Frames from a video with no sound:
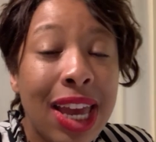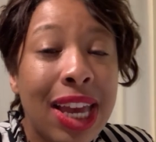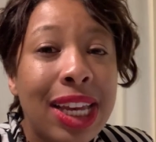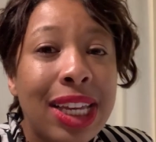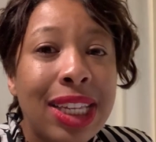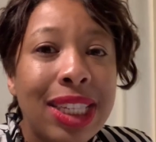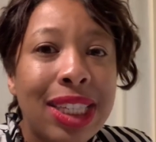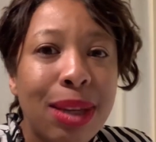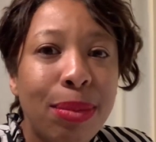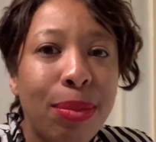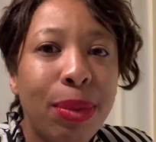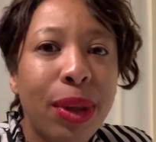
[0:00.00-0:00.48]

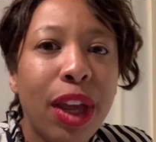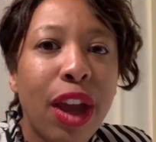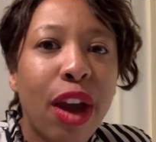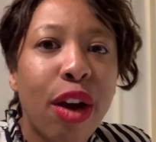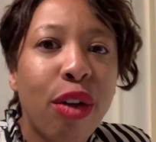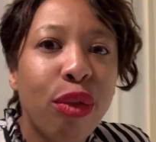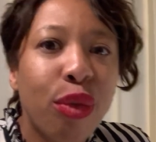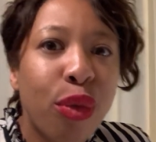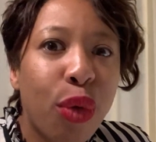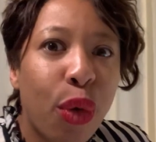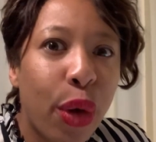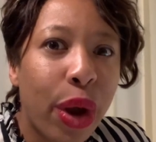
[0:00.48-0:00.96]
Simply
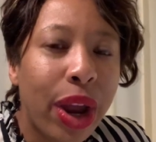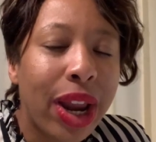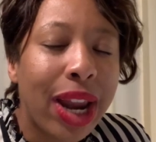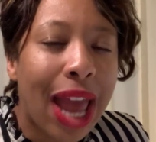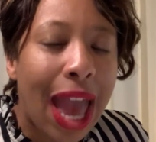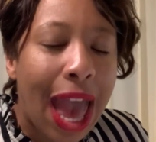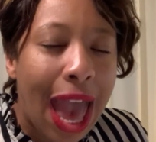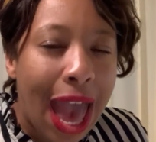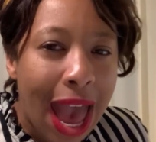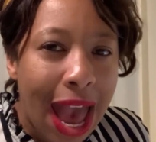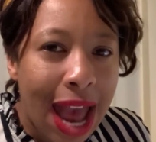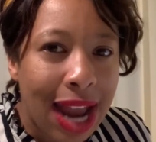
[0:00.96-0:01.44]
avoid
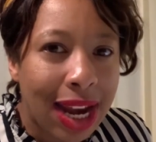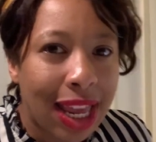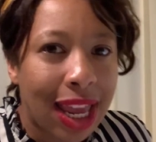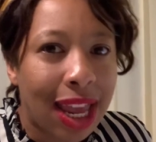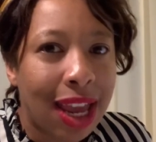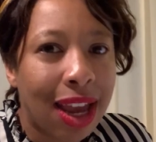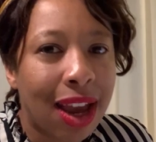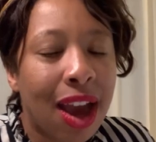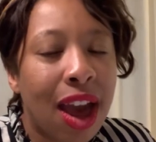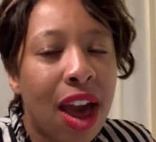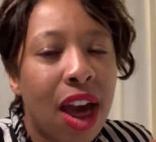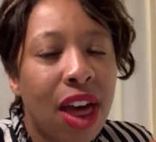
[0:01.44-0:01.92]

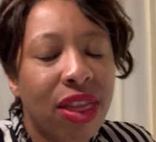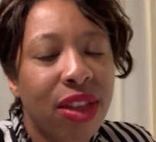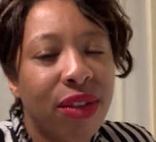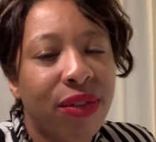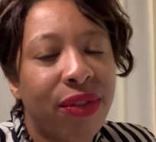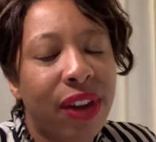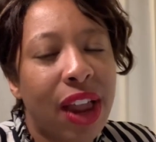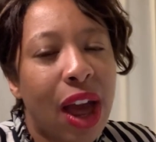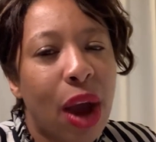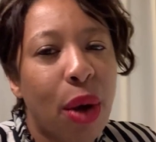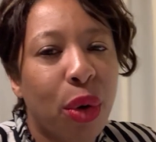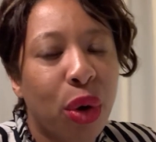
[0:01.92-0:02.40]
adding the
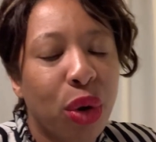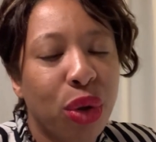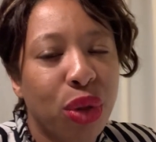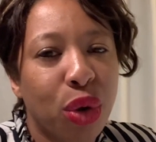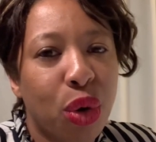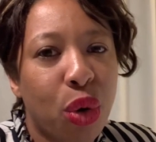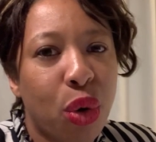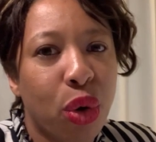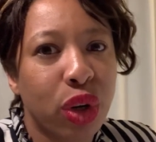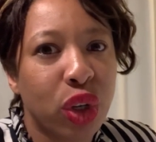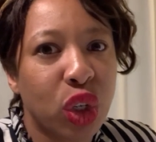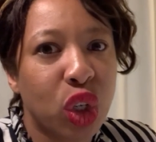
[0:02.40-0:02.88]
flour or the
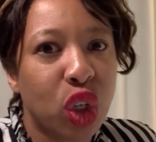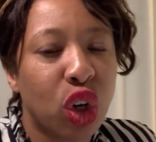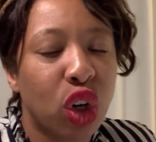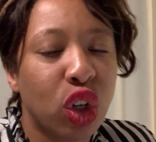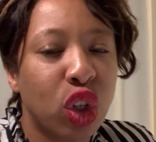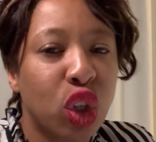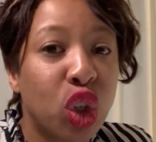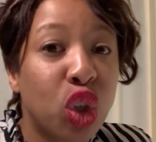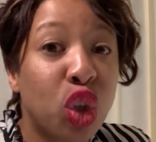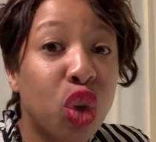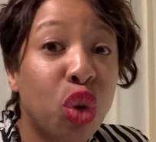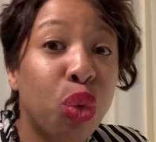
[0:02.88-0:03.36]

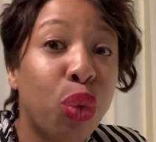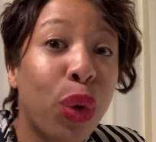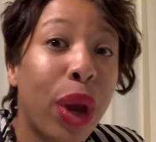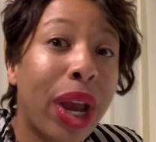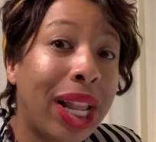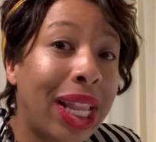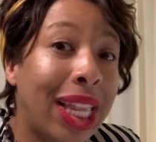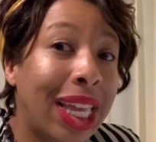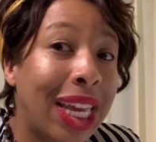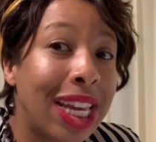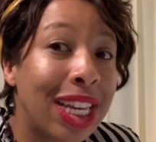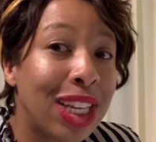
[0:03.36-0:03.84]
cornstarch
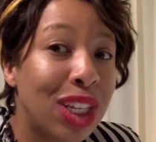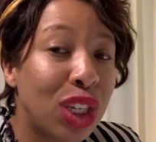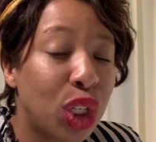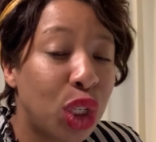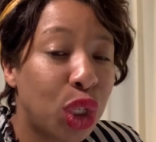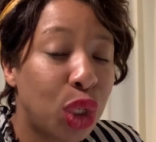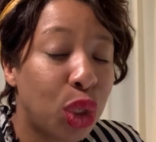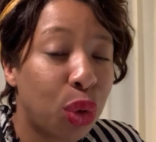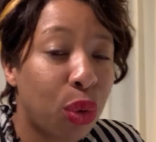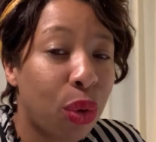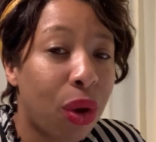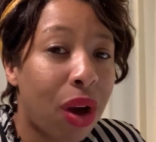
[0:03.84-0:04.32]
directly
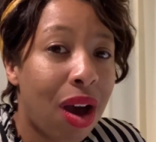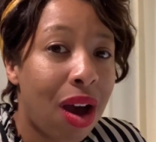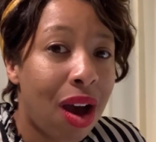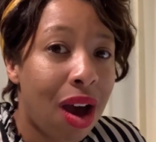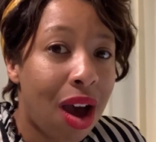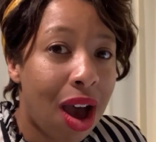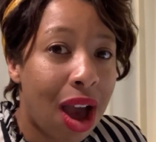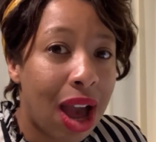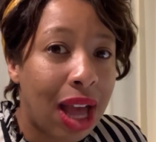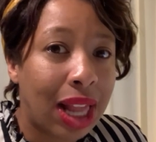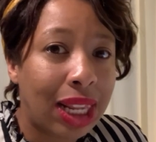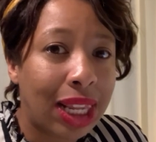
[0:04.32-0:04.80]
into a
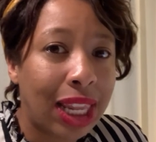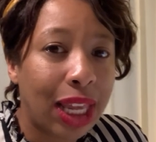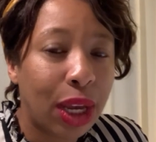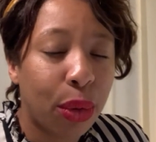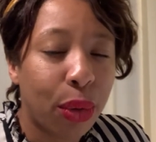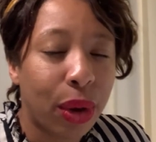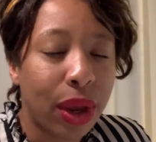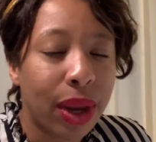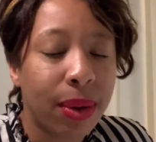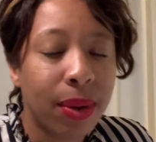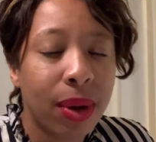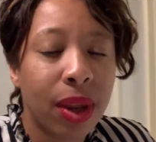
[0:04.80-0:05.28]
hot
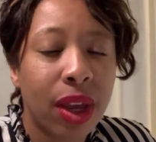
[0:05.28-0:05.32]
liquid.